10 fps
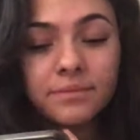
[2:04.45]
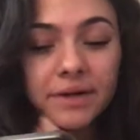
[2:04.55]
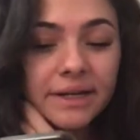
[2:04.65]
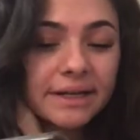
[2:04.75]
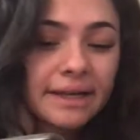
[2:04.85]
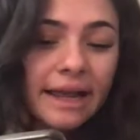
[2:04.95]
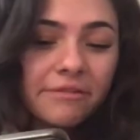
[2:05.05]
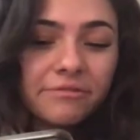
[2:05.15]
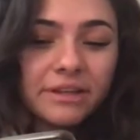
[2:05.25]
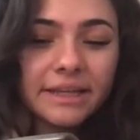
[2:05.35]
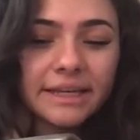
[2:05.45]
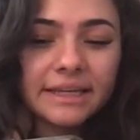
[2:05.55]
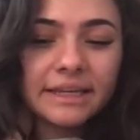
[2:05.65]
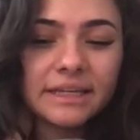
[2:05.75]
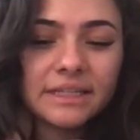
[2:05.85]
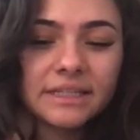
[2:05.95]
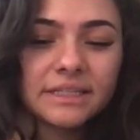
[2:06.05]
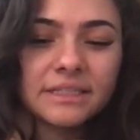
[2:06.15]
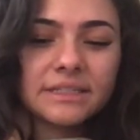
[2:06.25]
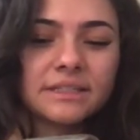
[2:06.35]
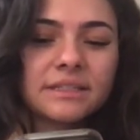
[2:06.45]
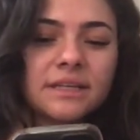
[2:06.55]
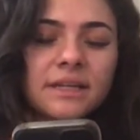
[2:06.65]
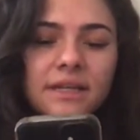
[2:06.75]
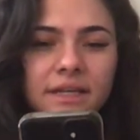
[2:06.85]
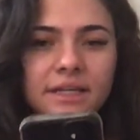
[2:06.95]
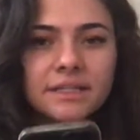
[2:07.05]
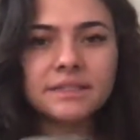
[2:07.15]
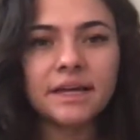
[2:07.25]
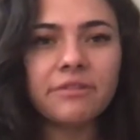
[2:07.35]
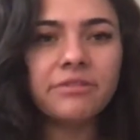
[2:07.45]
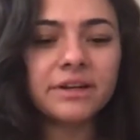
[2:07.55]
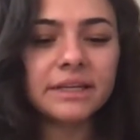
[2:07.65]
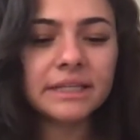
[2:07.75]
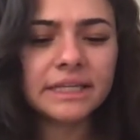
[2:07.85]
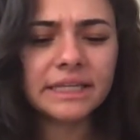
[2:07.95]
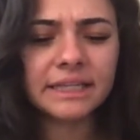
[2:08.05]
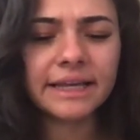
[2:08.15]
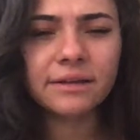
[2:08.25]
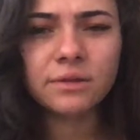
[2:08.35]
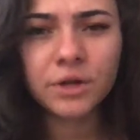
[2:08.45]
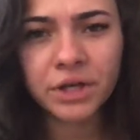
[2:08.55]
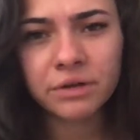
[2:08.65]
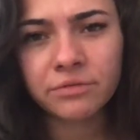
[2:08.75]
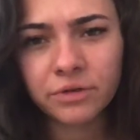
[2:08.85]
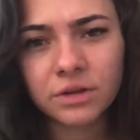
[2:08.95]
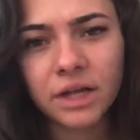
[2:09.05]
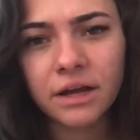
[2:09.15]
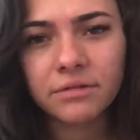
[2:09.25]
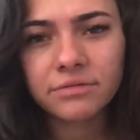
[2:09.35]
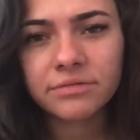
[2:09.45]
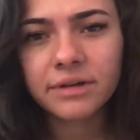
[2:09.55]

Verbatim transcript: But I feel like he is definitely like looking for love.